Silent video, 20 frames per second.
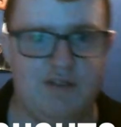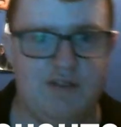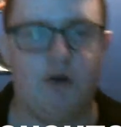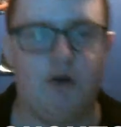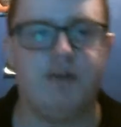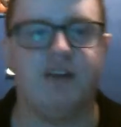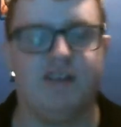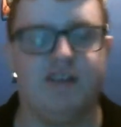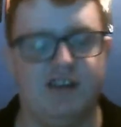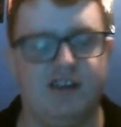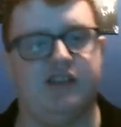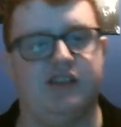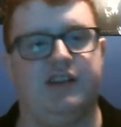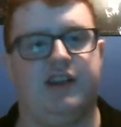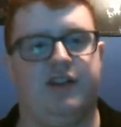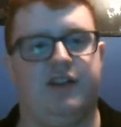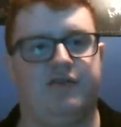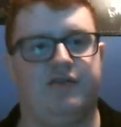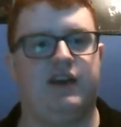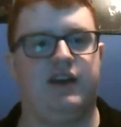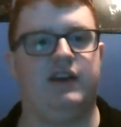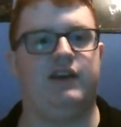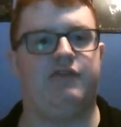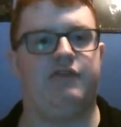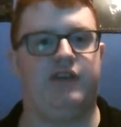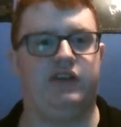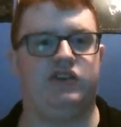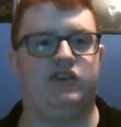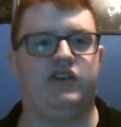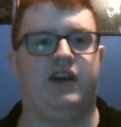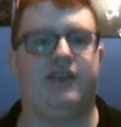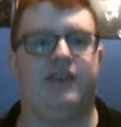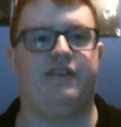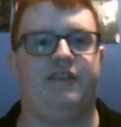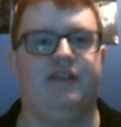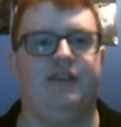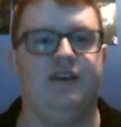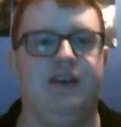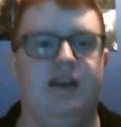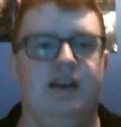Fourth edition in the
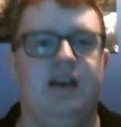franchise.